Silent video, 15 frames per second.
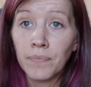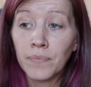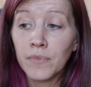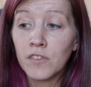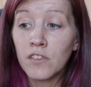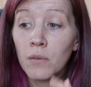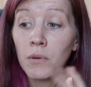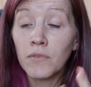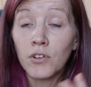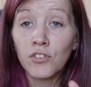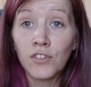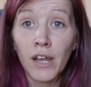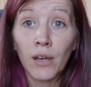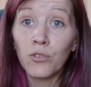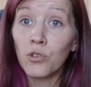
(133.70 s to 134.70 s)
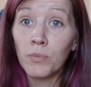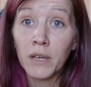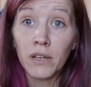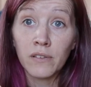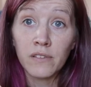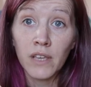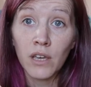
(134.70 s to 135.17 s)
styles will be
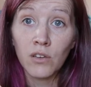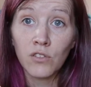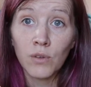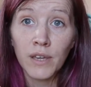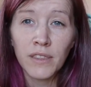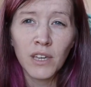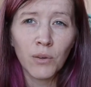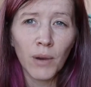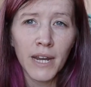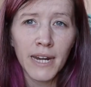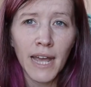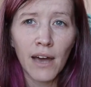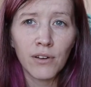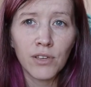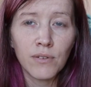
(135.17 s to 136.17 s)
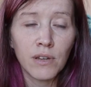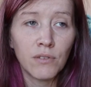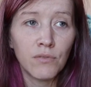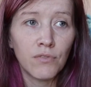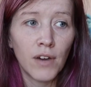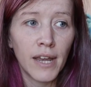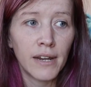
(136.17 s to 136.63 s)
on sale. So I think right now you
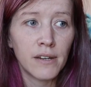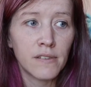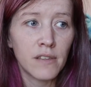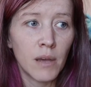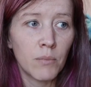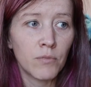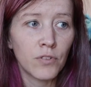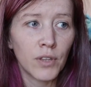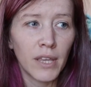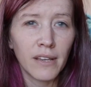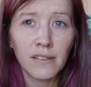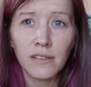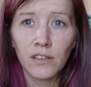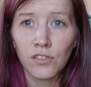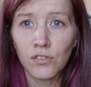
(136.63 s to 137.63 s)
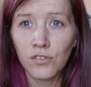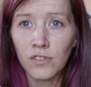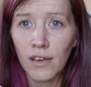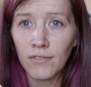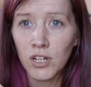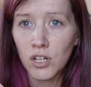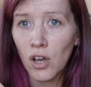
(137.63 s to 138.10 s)
can find some for like $6 or
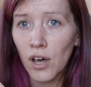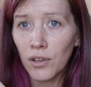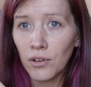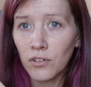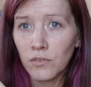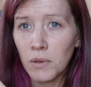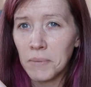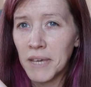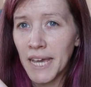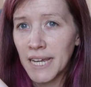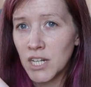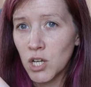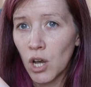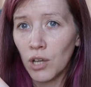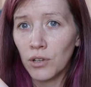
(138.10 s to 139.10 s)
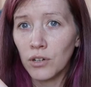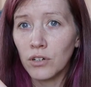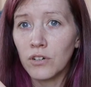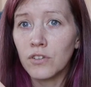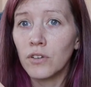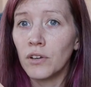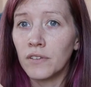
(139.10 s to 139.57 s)
$7, maybe
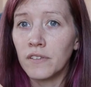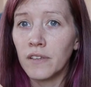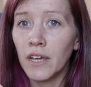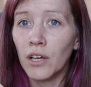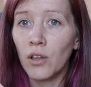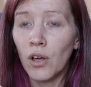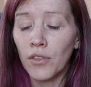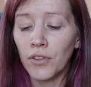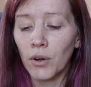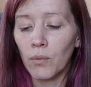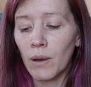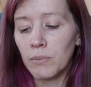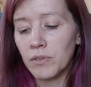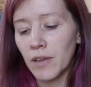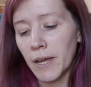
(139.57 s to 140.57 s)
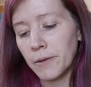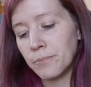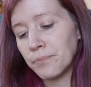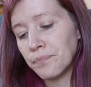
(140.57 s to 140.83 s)
$8 on sale on their website.